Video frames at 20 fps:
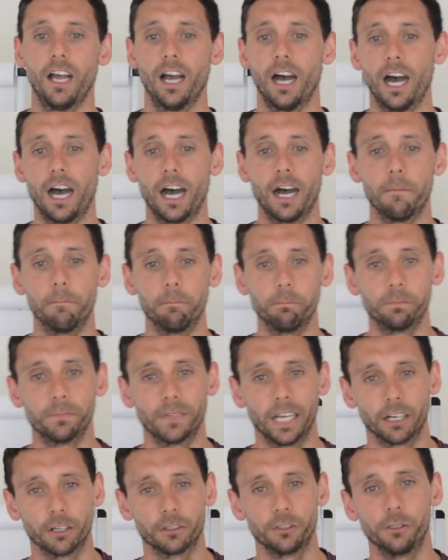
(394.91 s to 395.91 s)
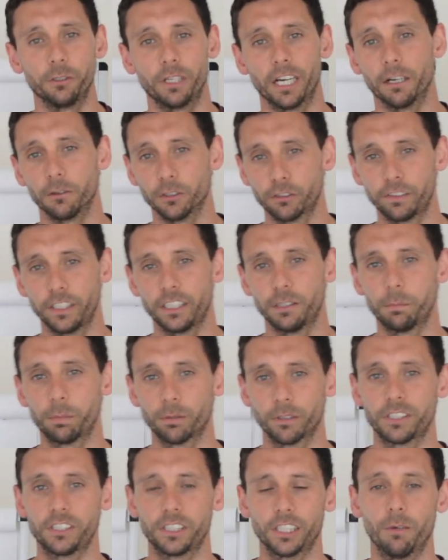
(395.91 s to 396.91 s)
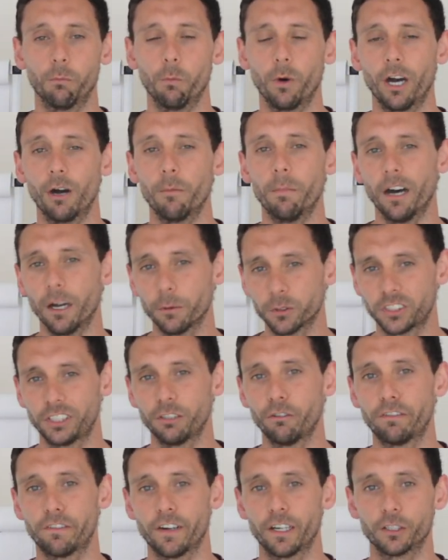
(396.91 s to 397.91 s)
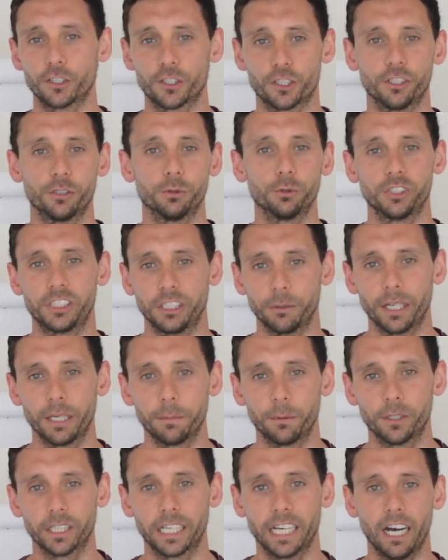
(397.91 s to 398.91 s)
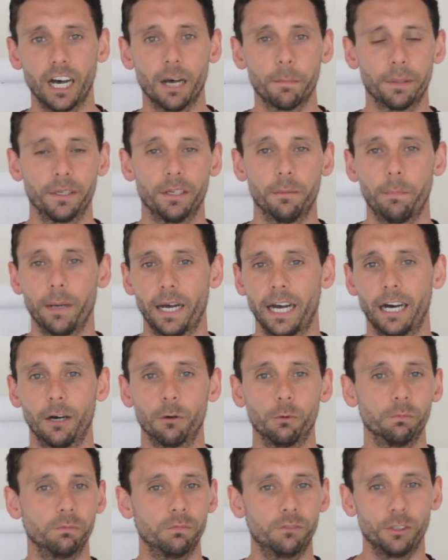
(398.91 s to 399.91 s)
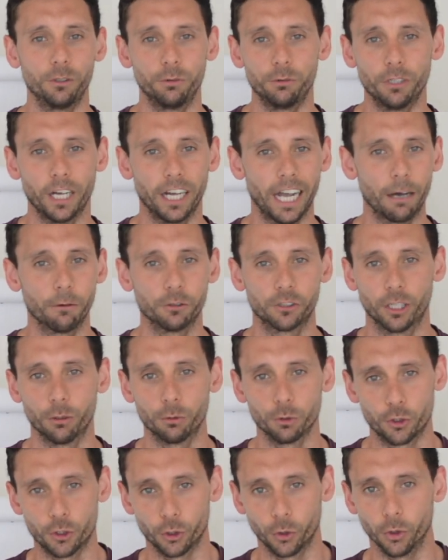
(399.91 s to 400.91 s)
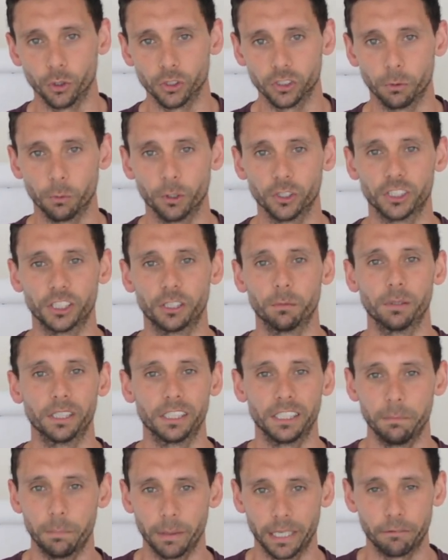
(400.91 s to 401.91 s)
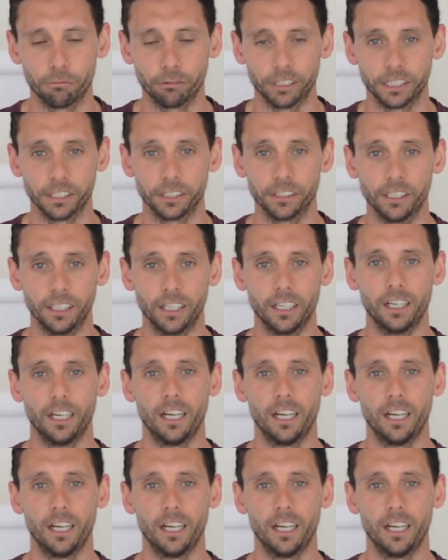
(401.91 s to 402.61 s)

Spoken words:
And I knew that I was feeling pretty unwell, but I was still functional, still able to get up and about, do household chores. I wasn't completely bedridden.